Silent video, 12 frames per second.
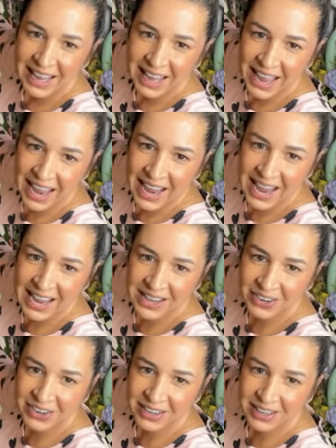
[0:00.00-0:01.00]
Hey,
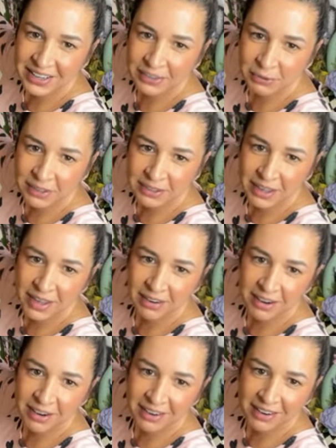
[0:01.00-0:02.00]
Chris, what's up,
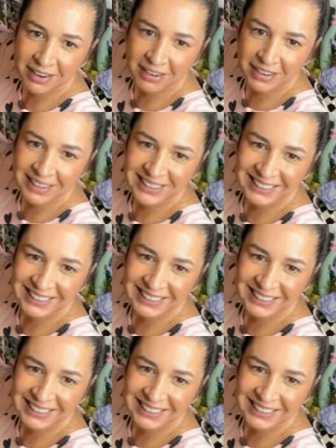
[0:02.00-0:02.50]
girl?